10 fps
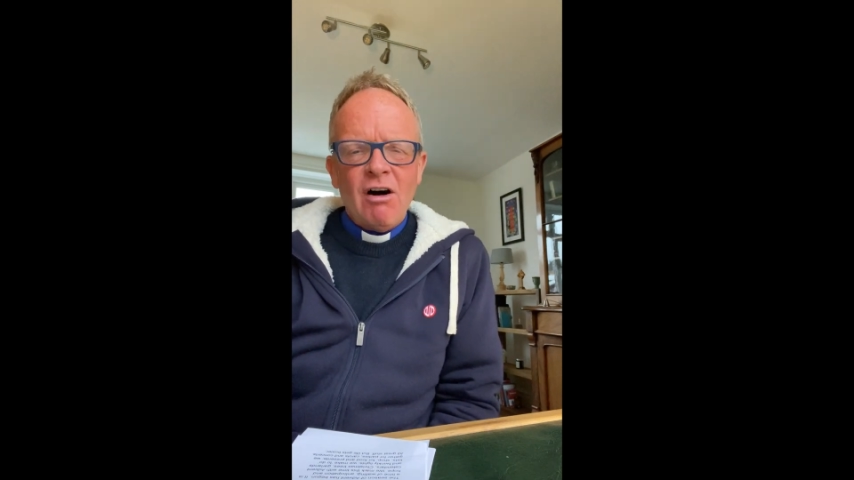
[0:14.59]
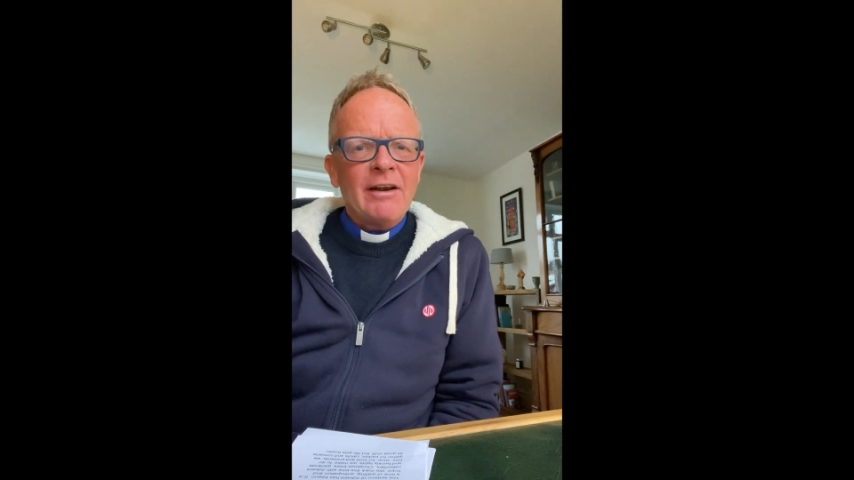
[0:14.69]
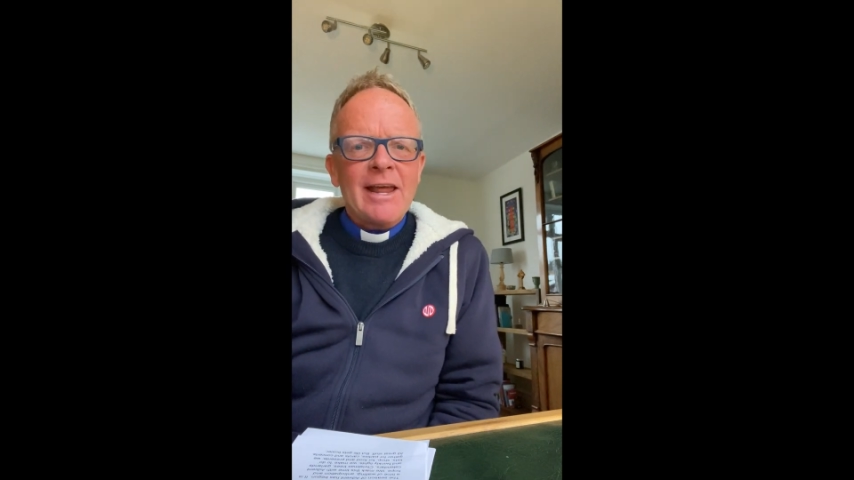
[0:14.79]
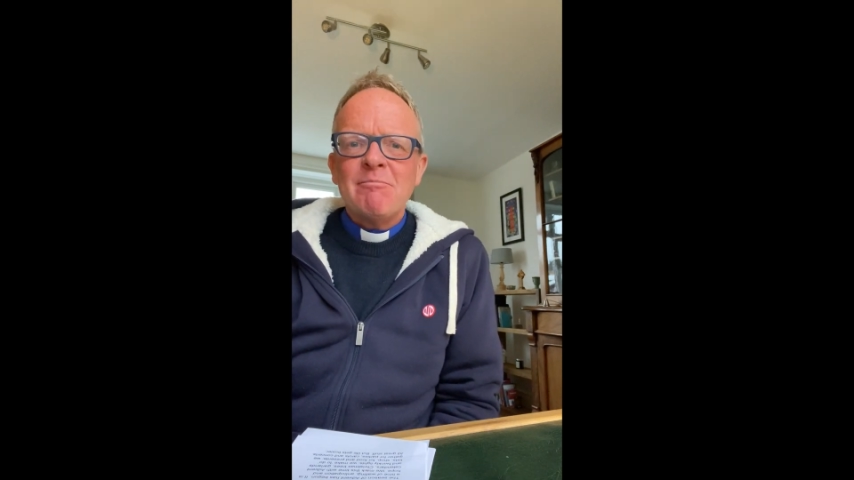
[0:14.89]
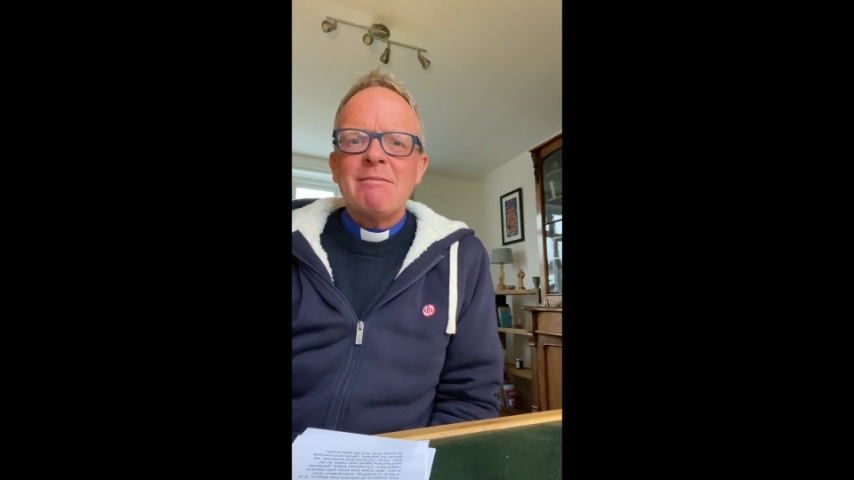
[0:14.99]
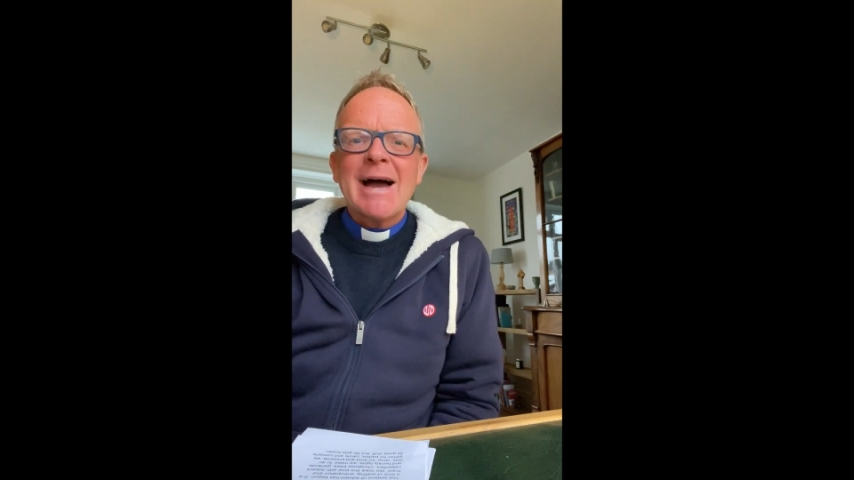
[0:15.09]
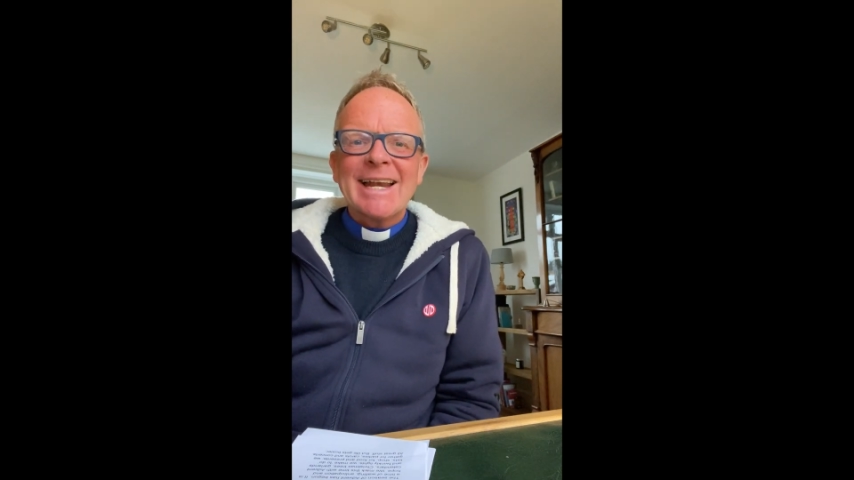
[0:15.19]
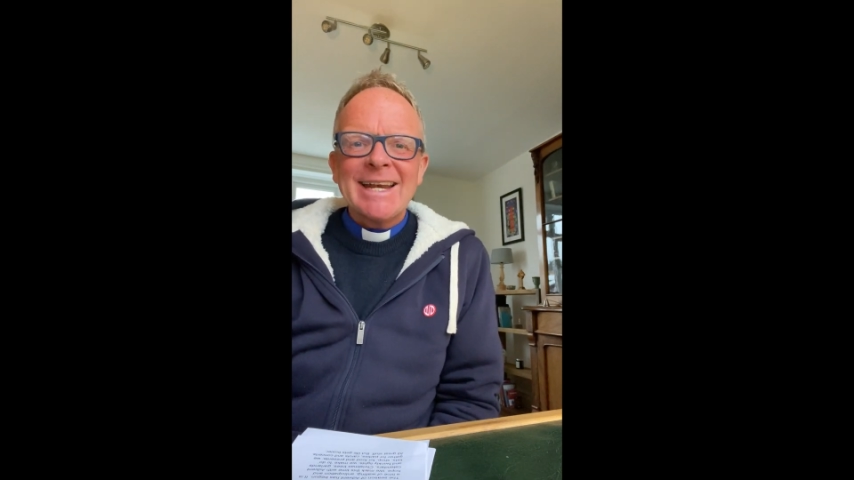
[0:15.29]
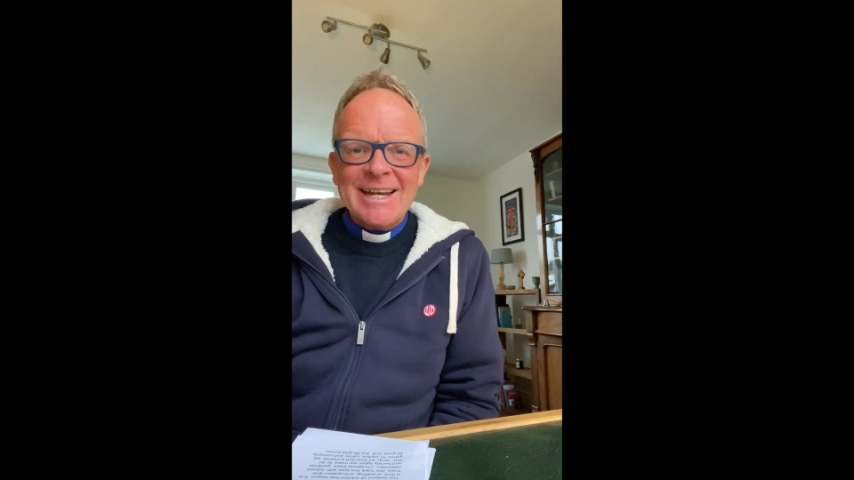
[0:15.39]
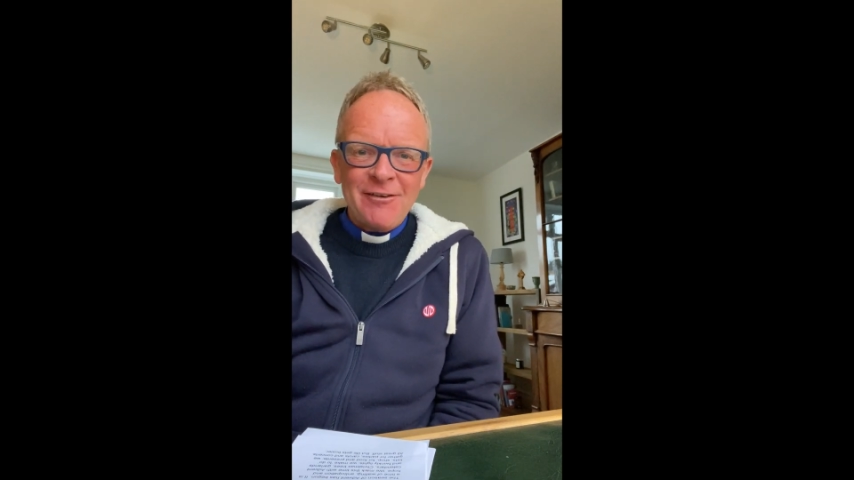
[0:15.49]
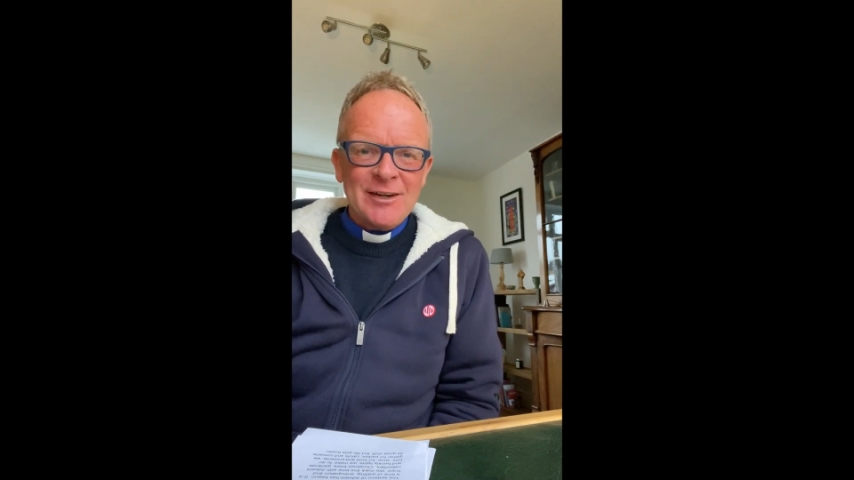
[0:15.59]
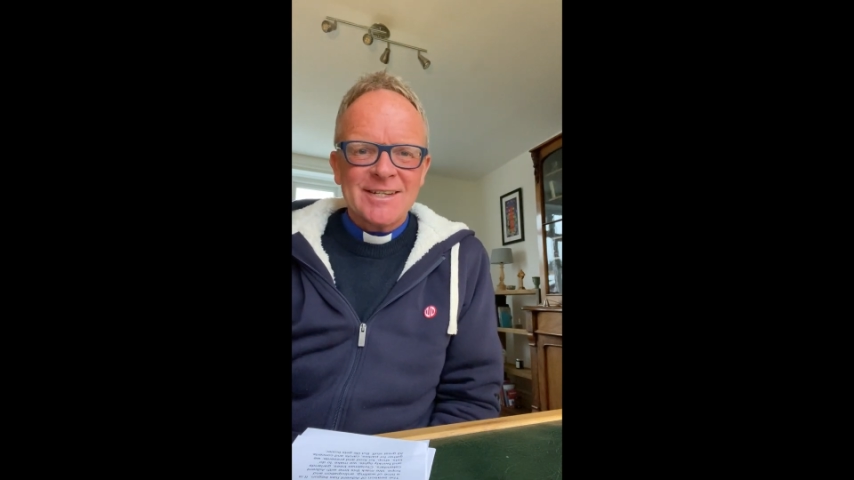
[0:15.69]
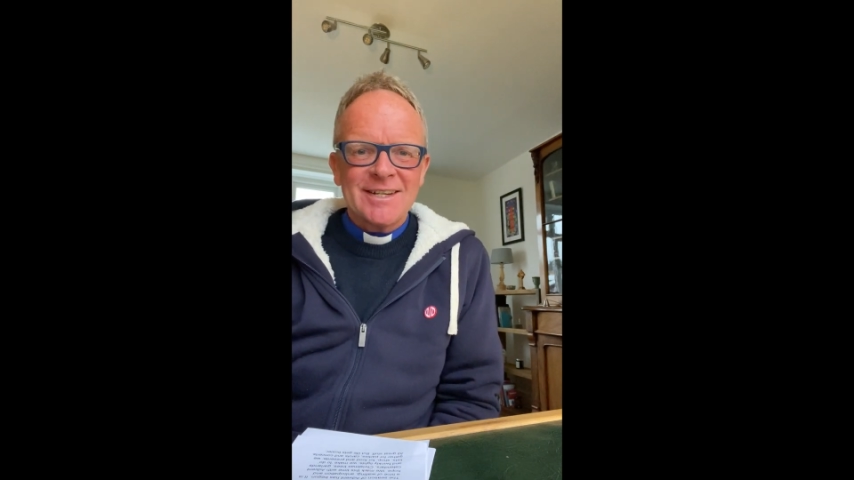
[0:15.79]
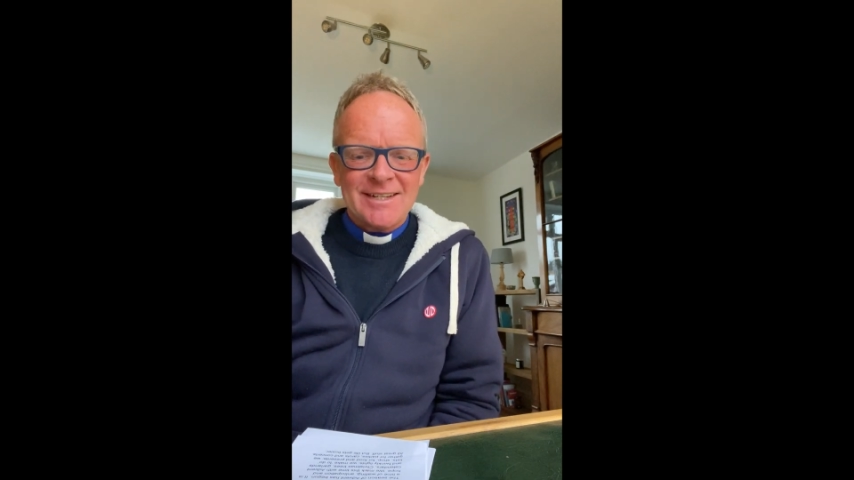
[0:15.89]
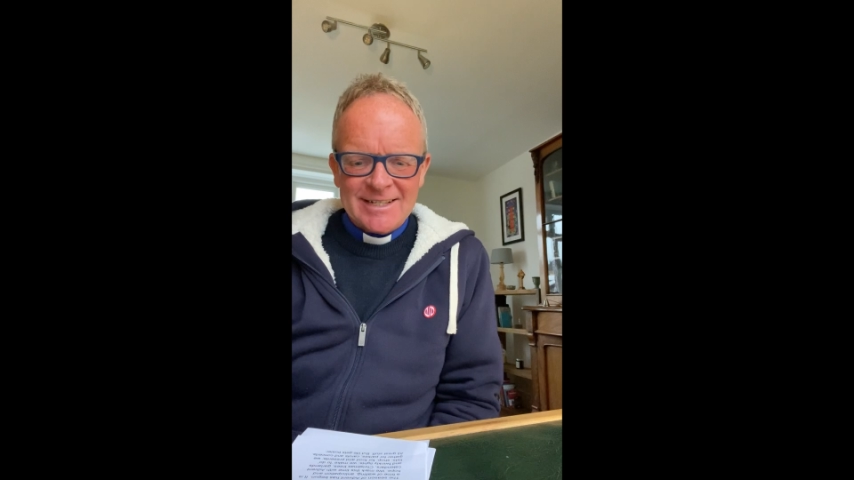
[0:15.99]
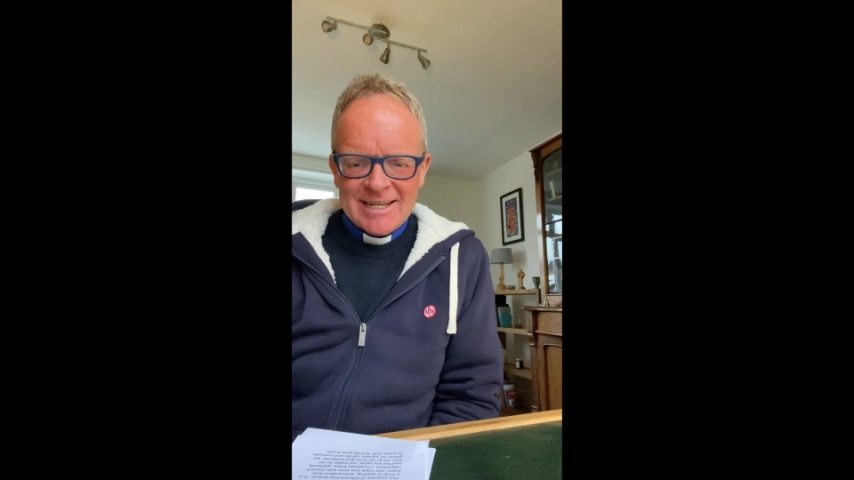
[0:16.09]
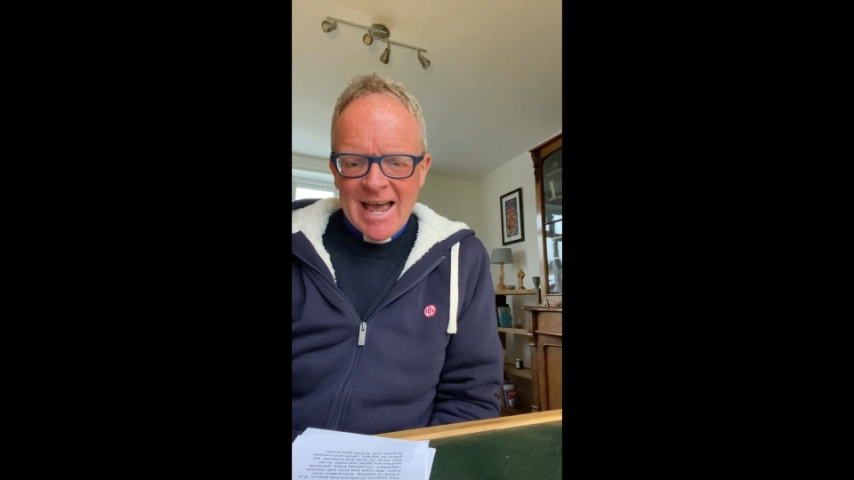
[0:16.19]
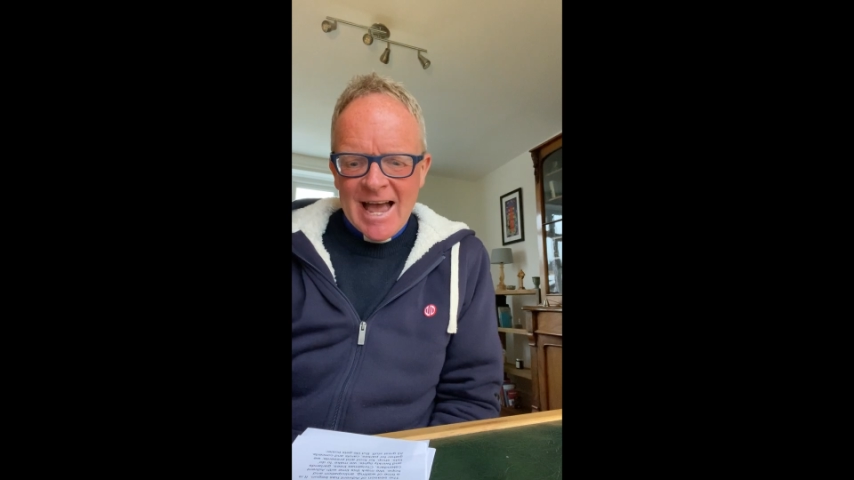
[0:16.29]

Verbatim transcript: on a magnificent